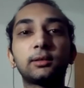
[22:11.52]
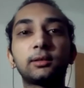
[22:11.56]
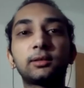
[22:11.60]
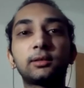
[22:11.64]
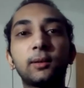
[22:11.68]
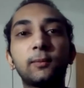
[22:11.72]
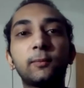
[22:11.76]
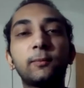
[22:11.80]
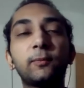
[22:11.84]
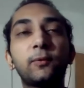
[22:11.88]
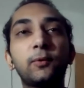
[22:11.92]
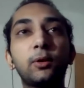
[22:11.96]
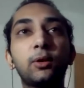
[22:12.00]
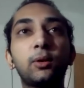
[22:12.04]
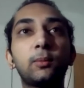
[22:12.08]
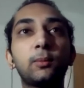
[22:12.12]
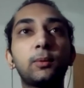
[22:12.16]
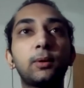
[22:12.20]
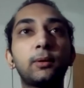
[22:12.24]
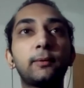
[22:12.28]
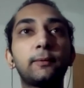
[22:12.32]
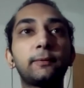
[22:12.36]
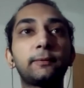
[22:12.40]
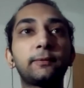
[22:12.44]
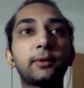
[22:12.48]
some
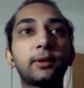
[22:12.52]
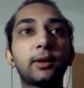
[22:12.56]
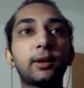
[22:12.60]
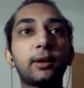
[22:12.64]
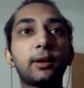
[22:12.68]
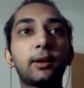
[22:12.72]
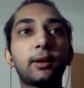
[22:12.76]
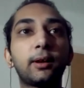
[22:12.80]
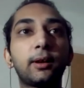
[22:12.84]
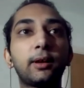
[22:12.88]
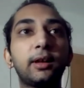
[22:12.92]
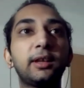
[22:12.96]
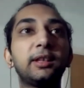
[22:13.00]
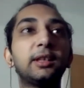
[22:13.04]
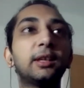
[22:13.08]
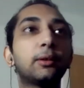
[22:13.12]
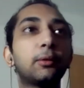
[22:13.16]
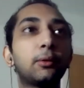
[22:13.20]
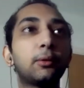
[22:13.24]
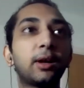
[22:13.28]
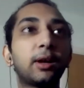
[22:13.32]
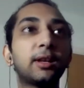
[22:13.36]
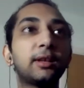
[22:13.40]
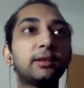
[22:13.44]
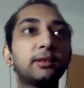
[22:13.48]
form of
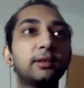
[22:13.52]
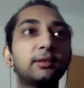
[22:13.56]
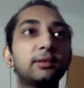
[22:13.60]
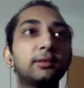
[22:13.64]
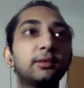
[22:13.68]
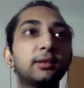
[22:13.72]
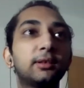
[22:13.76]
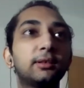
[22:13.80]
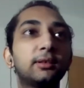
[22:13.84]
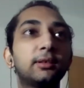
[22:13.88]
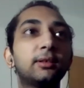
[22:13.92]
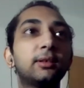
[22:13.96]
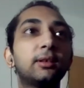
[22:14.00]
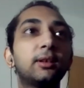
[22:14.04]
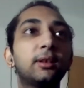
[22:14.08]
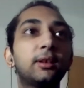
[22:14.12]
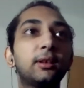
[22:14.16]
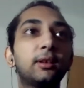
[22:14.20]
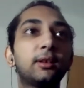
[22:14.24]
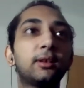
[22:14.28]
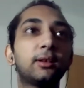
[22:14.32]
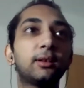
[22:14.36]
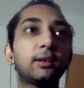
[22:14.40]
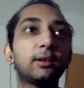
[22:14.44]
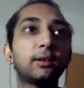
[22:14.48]
inequalities in
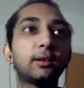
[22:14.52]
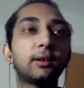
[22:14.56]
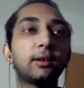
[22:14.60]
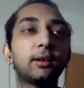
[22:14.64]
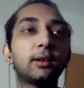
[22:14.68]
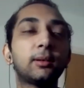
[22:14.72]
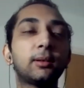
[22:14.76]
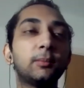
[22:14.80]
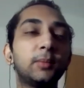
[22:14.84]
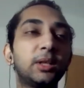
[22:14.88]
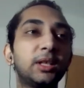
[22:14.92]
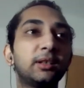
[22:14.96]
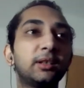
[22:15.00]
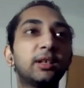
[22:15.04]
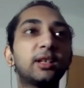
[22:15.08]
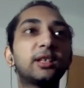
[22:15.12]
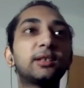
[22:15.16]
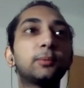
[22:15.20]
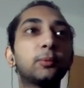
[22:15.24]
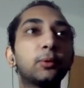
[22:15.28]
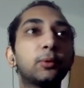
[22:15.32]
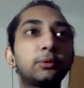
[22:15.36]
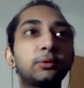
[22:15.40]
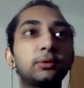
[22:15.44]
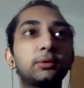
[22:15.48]
being
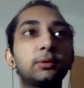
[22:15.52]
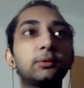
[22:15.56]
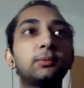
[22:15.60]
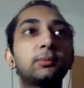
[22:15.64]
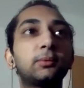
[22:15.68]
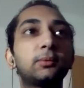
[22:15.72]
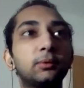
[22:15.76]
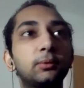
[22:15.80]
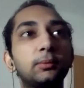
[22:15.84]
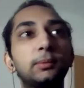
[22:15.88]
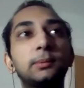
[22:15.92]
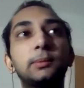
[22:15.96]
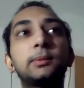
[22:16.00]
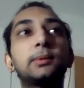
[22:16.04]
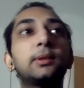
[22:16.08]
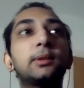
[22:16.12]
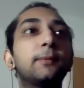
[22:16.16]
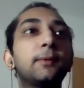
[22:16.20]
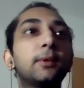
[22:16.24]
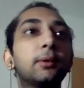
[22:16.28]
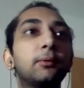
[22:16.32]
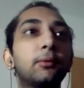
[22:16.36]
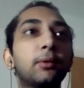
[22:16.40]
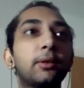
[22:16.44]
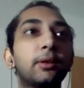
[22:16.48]
exposed to
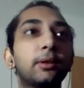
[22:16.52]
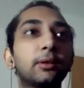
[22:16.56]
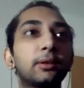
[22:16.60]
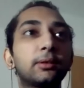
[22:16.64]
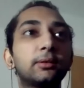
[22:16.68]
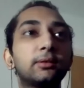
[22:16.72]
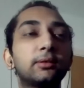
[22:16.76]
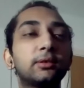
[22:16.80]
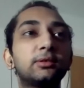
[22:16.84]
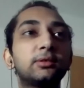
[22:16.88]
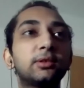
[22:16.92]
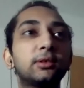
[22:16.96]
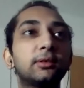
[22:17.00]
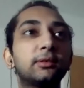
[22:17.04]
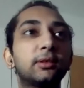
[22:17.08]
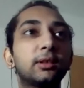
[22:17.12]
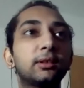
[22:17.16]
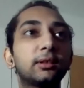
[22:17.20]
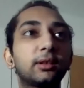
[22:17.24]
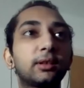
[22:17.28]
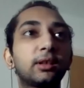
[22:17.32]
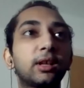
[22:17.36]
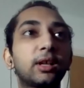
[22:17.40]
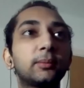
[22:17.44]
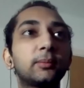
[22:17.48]
specific weather conditions
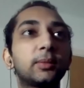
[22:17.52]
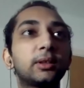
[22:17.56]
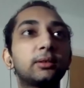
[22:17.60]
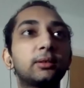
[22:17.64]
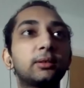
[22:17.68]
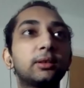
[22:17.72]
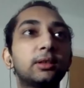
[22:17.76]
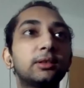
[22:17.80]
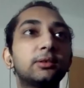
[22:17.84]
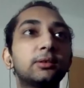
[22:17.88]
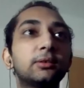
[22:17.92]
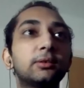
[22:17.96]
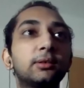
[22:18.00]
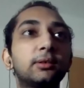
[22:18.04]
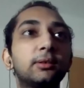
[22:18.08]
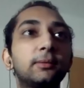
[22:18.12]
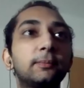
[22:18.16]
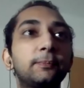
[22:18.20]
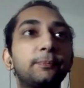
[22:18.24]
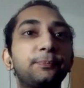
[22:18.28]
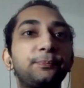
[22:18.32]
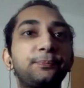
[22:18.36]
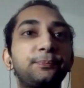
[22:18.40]
and climate issues.